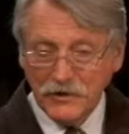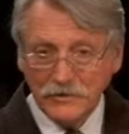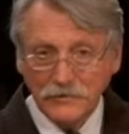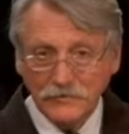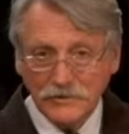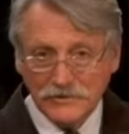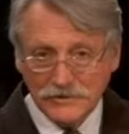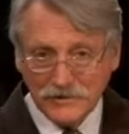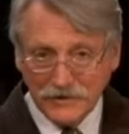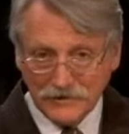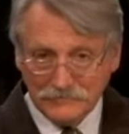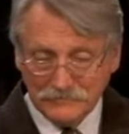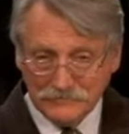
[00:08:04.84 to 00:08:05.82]
and
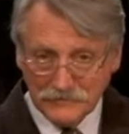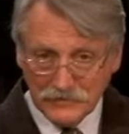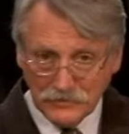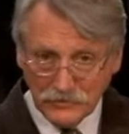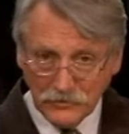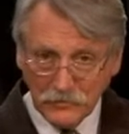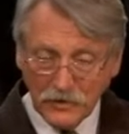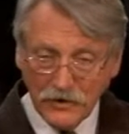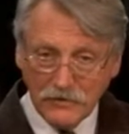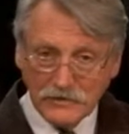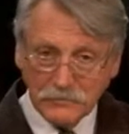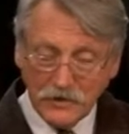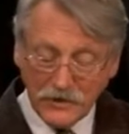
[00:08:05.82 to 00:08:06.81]
Diversity. Norm
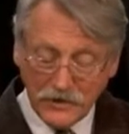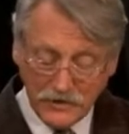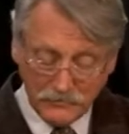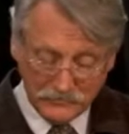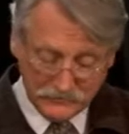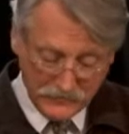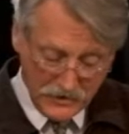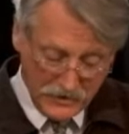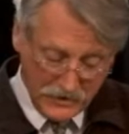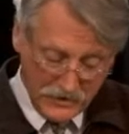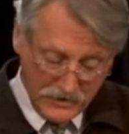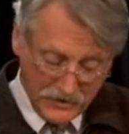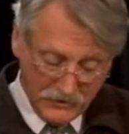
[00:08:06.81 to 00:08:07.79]
Currie is my name,
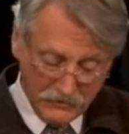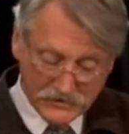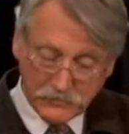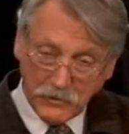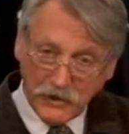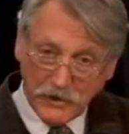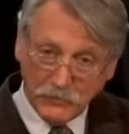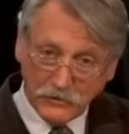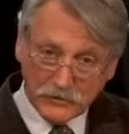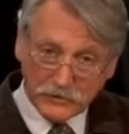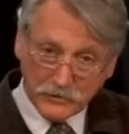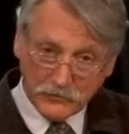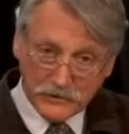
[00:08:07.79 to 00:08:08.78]
and we're speaking
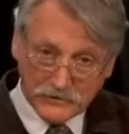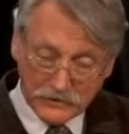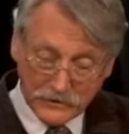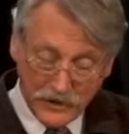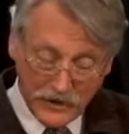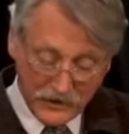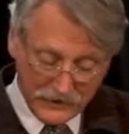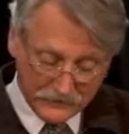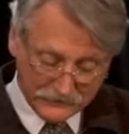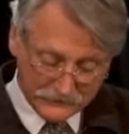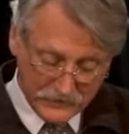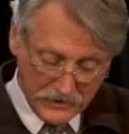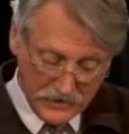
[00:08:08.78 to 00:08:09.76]
with Louise Lang.
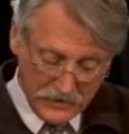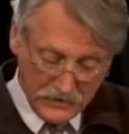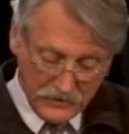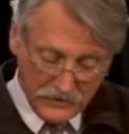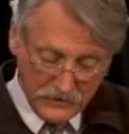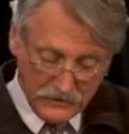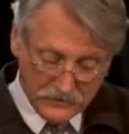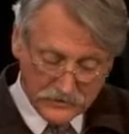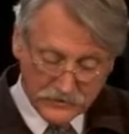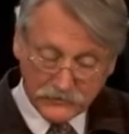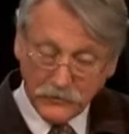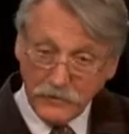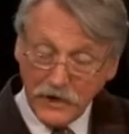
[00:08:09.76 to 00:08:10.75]

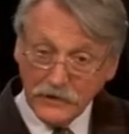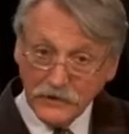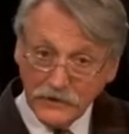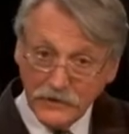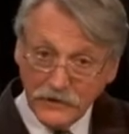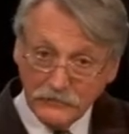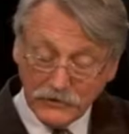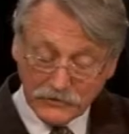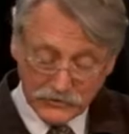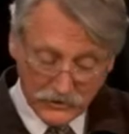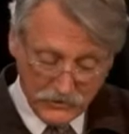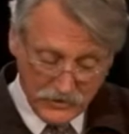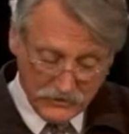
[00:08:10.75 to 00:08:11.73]
She's from Anglicare
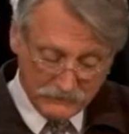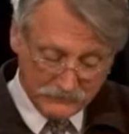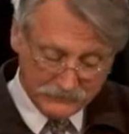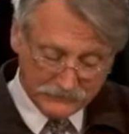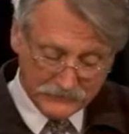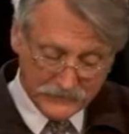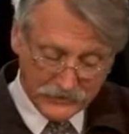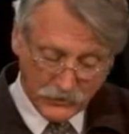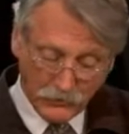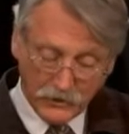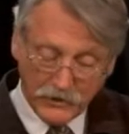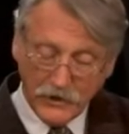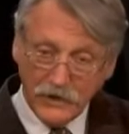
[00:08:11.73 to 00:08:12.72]
Victoria,
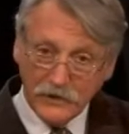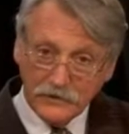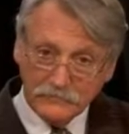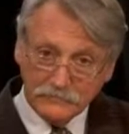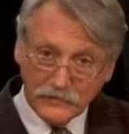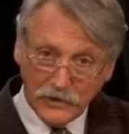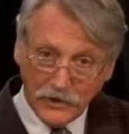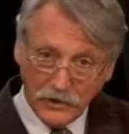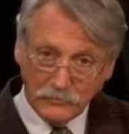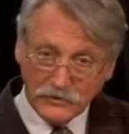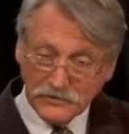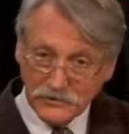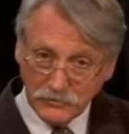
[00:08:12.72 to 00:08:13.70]
Coordinator,
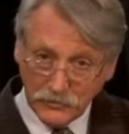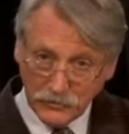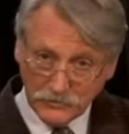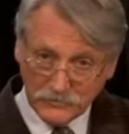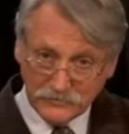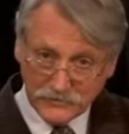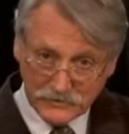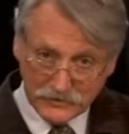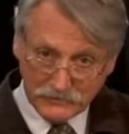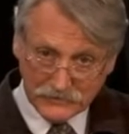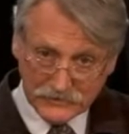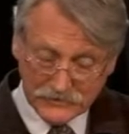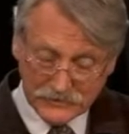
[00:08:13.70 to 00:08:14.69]
Homeless Support
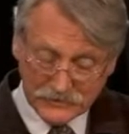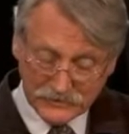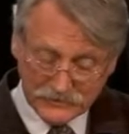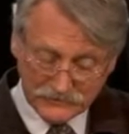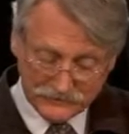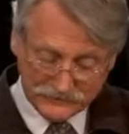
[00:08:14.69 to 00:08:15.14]
Services.